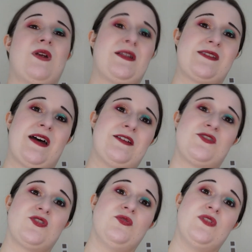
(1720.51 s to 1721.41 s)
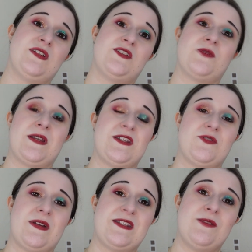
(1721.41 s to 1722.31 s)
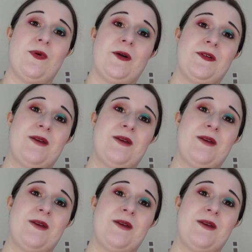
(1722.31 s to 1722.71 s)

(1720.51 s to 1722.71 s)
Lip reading: brands that I discovered in 2021.